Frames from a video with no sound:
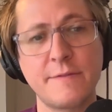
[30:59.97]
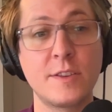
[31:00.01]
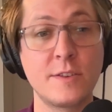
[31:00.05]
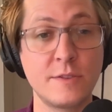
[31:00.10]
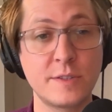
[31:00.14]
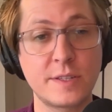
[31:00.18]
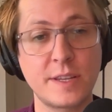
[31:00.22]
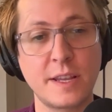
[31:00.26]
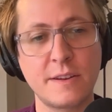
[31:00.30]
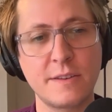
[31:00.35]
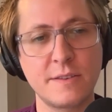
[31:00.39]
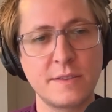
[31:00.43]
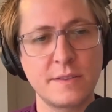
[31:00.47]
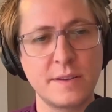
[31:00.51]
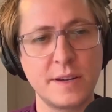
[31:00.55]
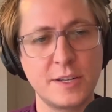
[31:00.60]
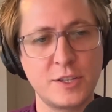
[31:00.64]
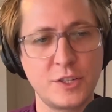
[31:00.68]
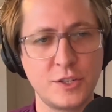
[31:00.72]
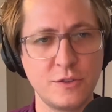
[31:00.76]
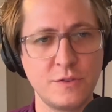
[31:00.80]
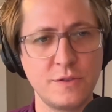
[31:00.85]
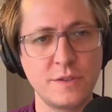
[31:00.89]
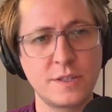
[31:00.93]
newsletter
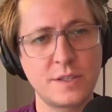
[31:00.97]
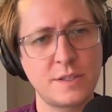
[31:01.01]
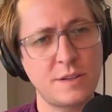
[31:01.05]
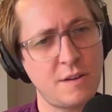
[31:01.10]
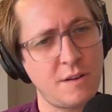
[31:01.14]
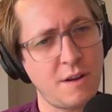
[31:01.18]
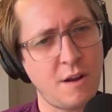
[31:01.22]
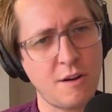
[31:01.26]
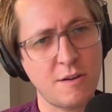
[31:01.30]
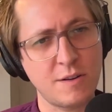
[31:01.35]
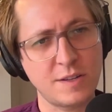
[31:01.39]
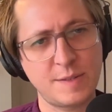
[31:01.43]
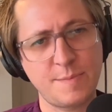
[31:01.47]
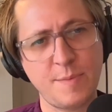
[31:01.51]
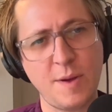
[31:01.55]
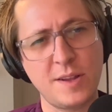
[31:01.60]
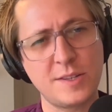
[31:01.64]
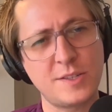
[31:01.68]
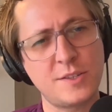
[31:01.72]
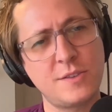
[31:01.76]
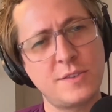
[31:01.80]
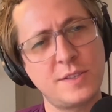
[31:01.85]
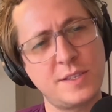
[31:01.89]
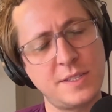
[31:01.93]
issues are
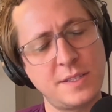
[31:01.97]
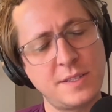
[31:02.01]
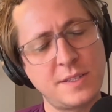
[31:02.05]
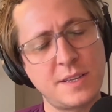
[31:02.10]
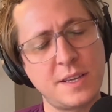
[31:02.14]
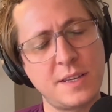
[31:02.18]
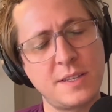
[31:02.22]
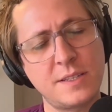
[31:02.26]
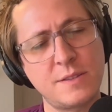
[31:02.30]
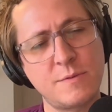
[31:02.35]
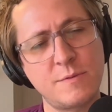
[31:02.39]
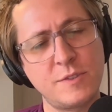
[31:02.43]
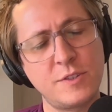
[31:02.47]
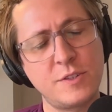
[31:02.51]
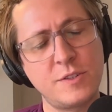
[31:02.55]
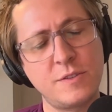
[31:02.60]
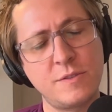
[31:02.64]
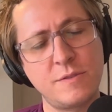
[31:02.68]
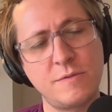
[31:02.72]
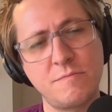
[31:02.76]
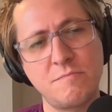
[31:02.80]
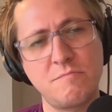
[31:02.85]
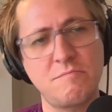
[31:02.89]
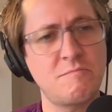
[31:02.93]
sponsored these days? Would
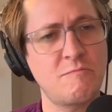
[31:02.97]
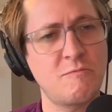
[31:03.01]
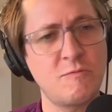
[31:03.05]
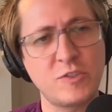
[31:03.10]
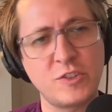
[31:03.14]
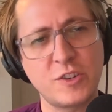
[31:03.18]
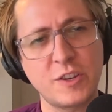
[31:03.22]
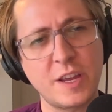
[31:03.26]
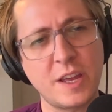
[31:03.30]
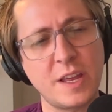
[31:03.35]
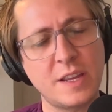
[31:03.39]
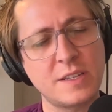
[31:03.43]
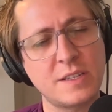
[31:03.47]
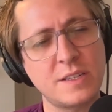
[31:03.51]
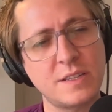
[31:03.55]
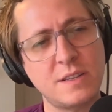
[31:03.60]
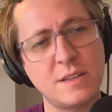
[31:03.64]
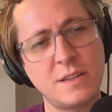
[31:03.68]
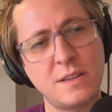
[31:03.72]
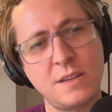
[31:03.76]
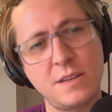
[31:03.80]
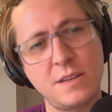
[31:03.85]
you guess?